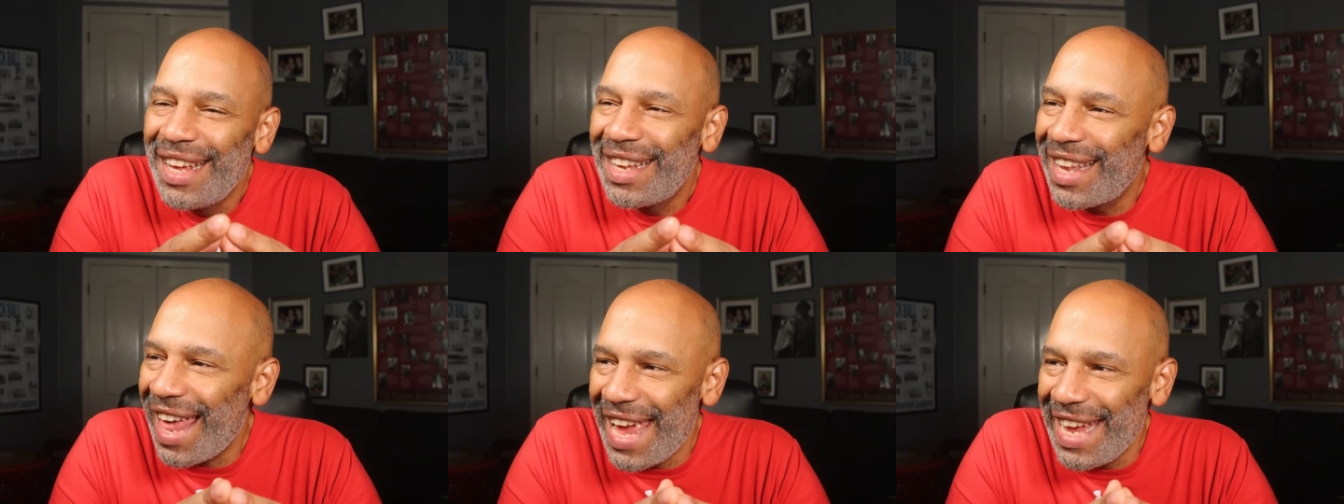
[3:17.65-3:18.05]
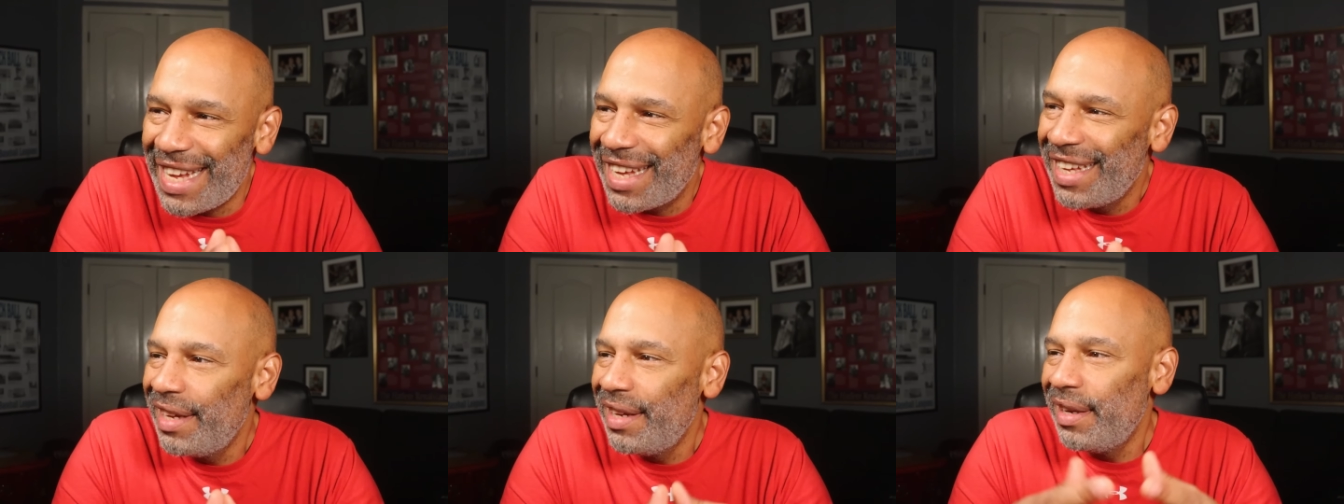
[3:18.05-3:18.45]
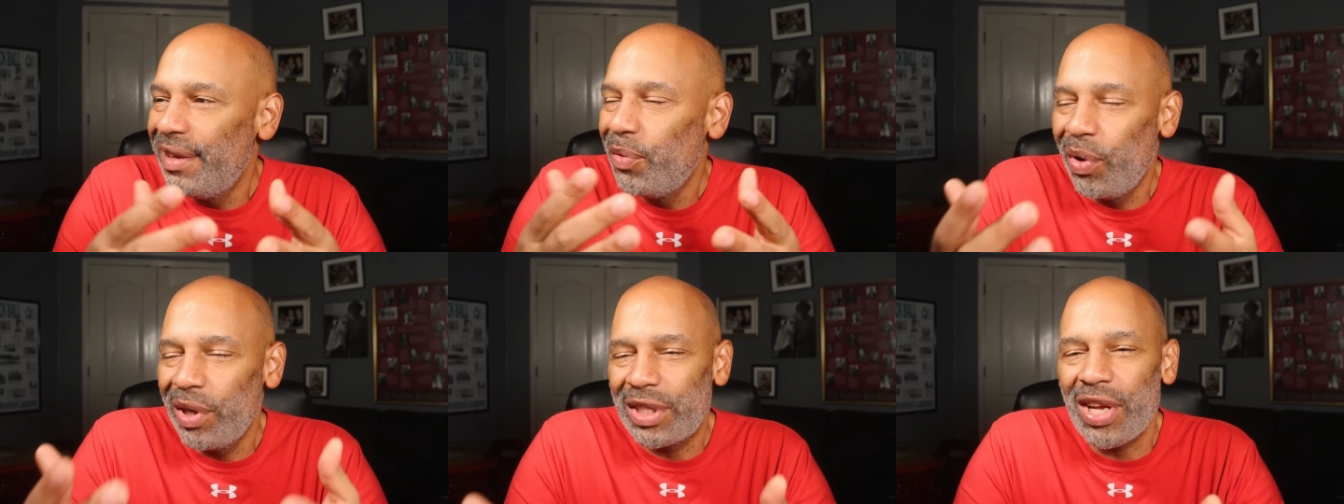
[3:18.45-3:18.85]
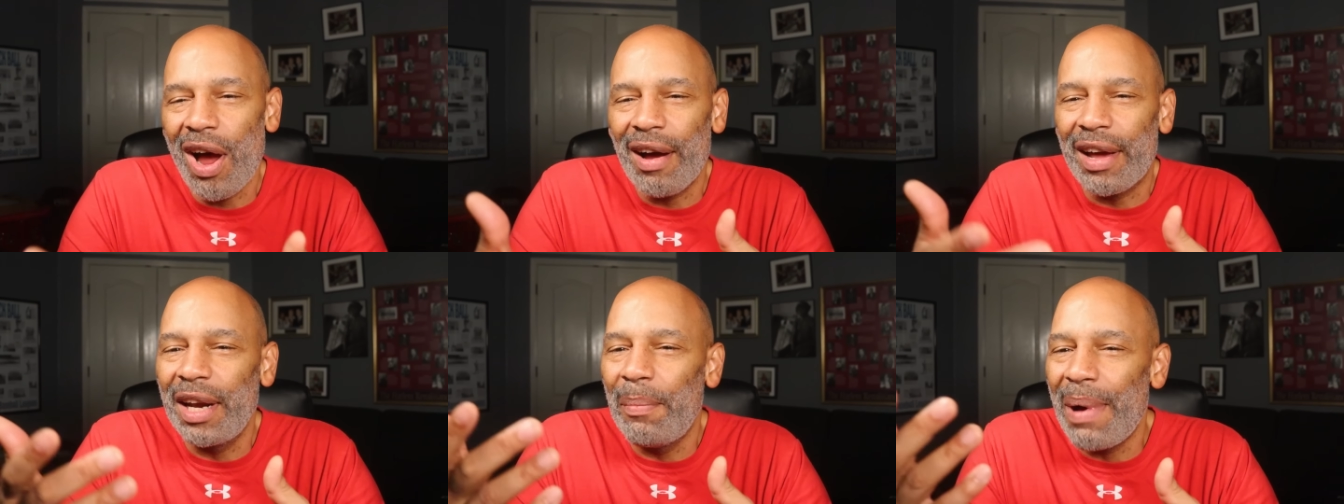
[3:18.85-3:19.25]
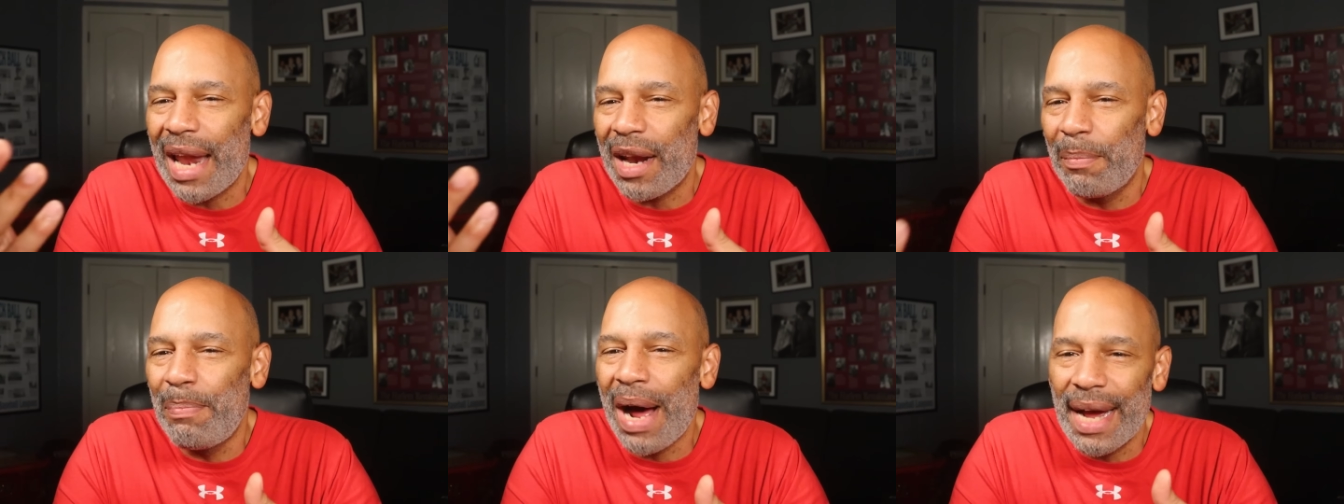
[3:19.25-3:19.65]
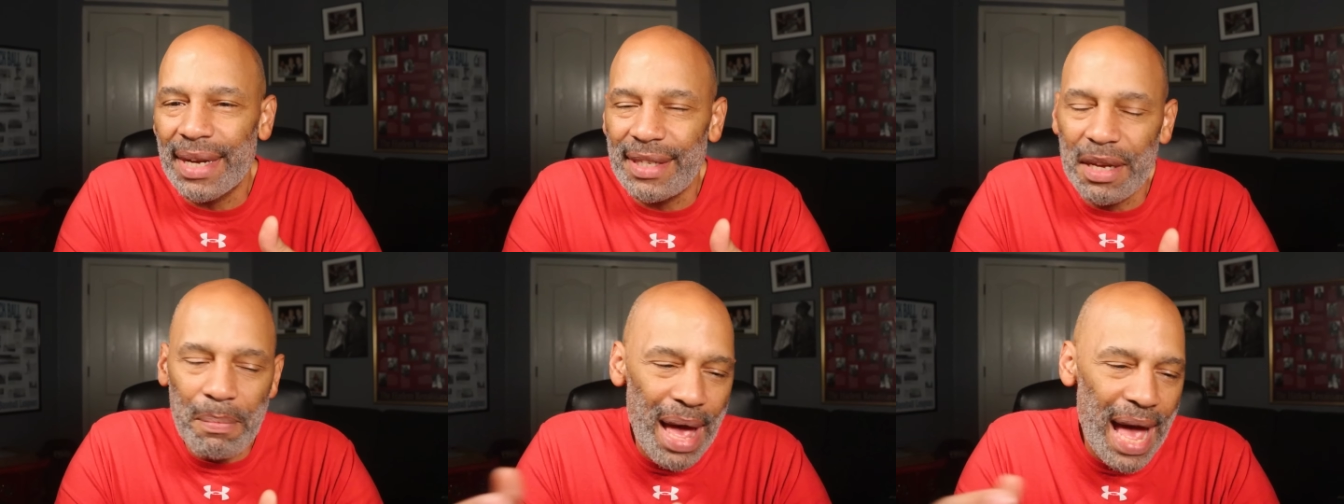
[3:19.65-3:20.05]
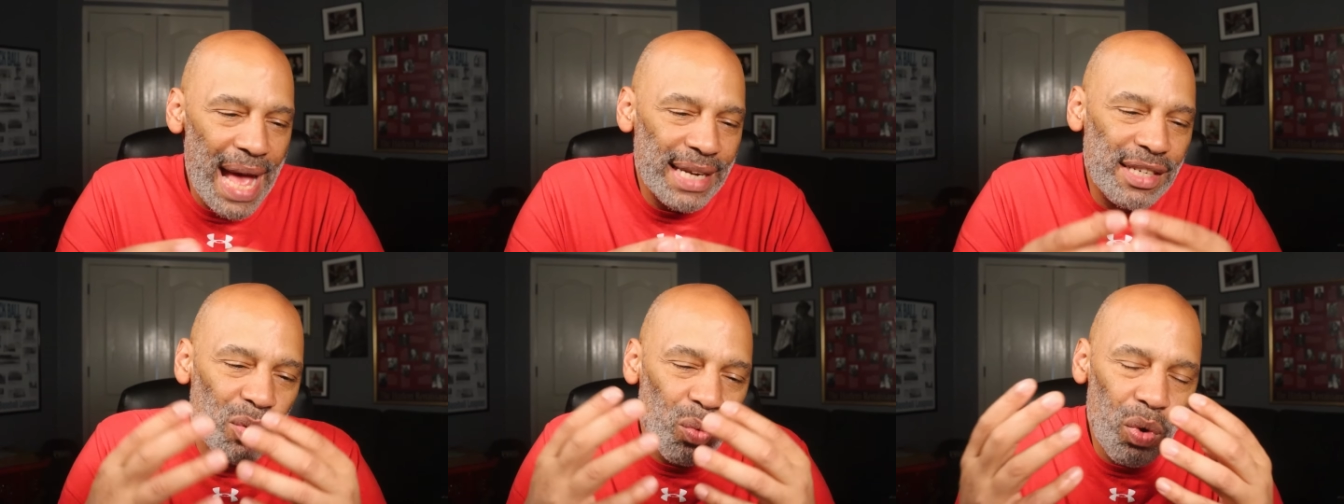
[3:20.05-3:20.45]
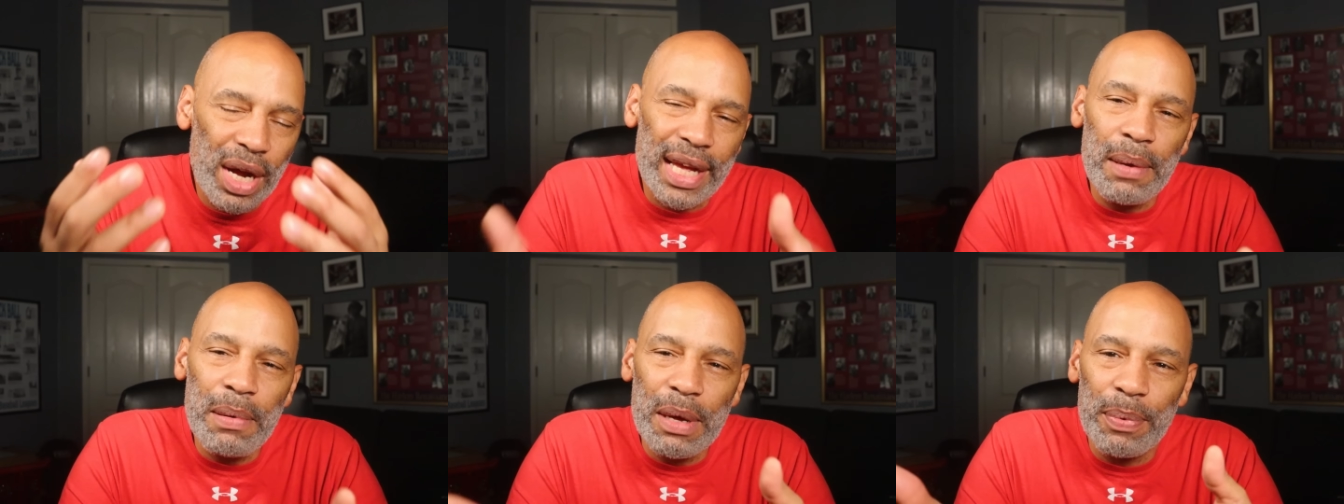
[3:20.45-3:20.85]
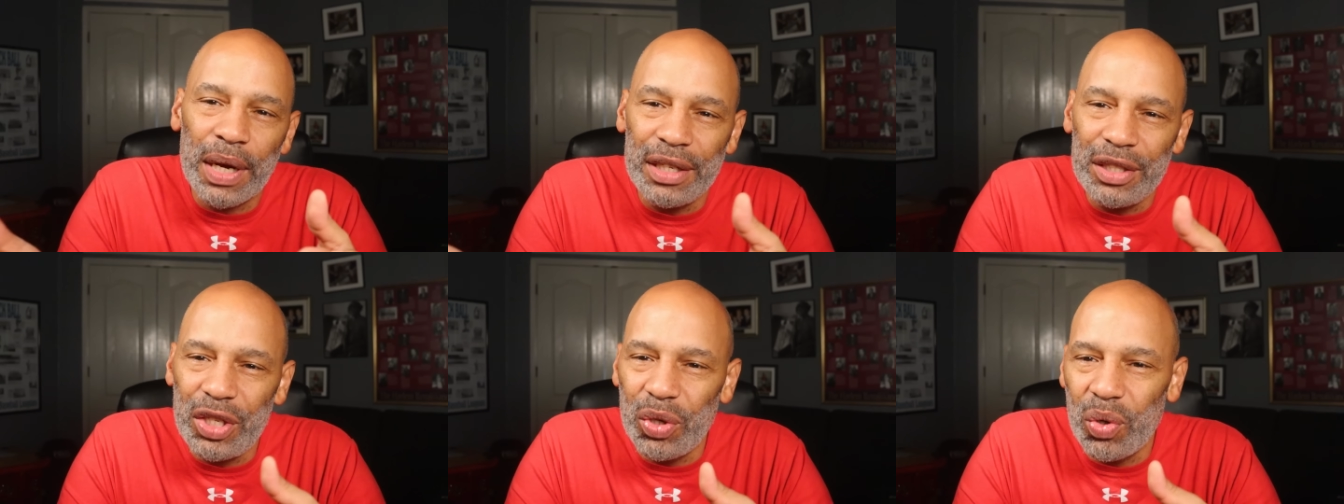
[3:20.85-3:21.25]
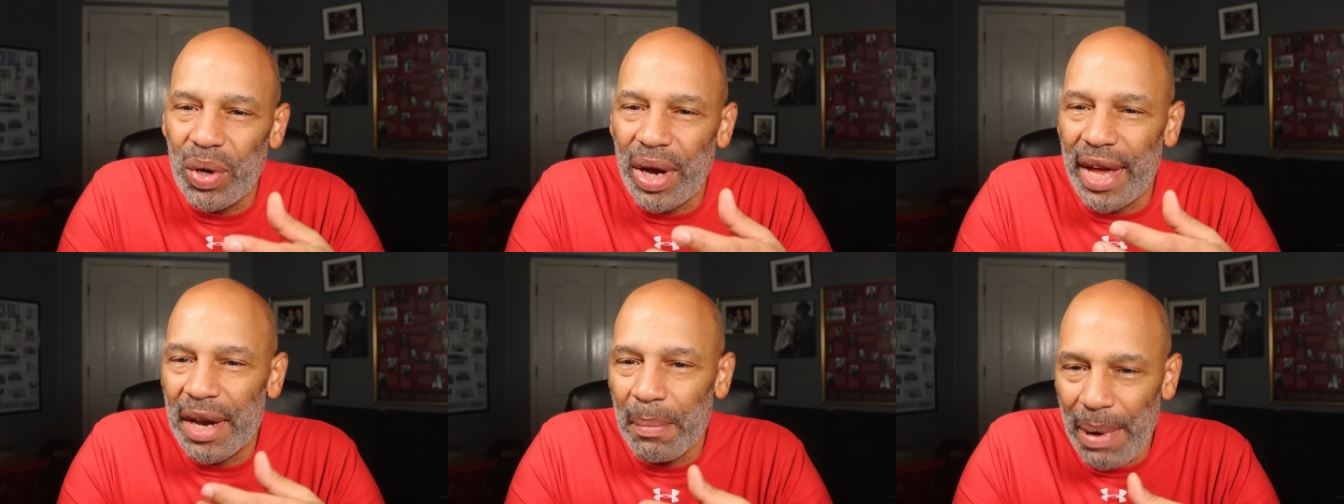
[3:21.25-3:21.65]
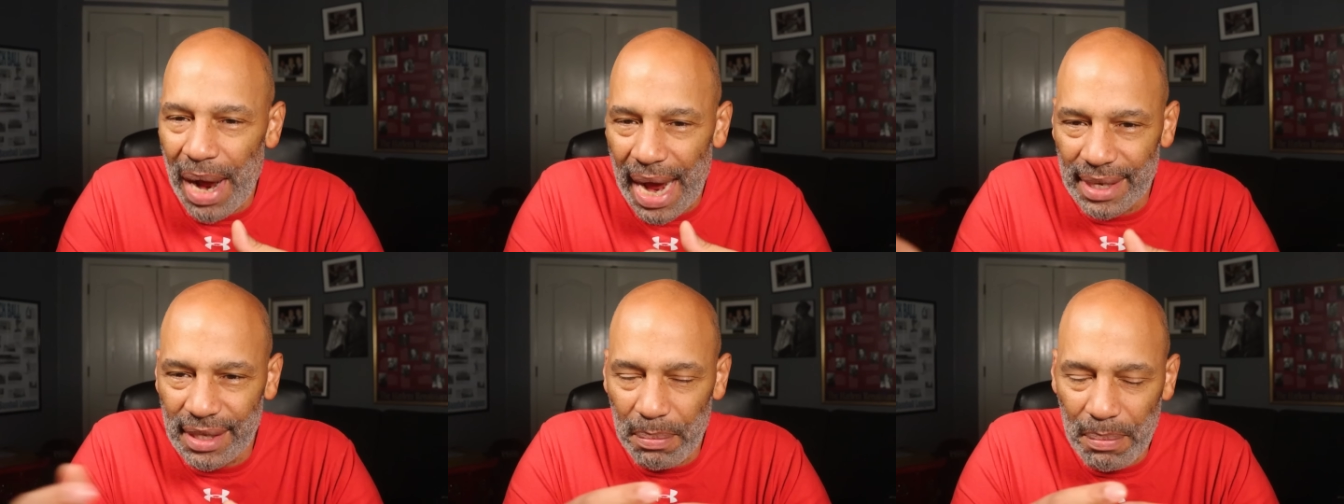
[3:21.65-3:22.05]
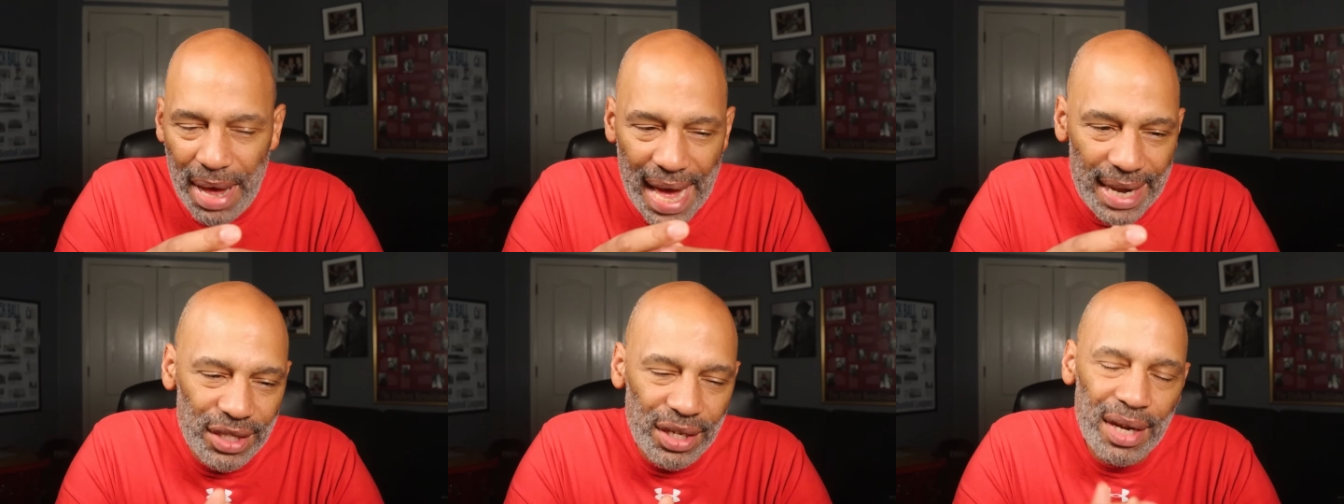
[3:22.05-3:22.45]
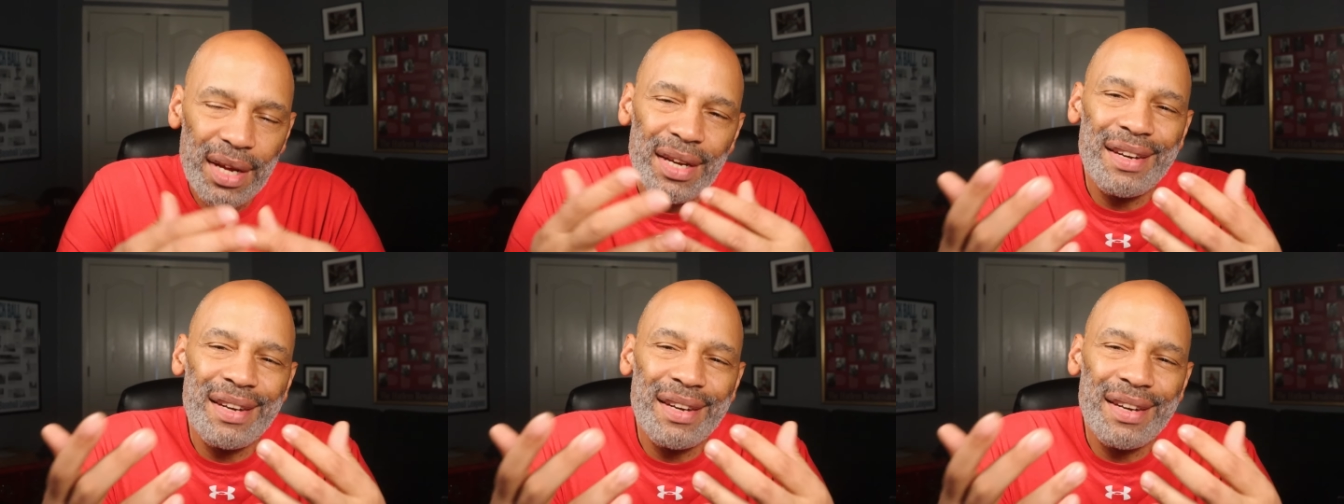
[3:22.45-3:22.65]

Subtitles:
Like, we're talking about a boxing match and what people can do in a boxing match,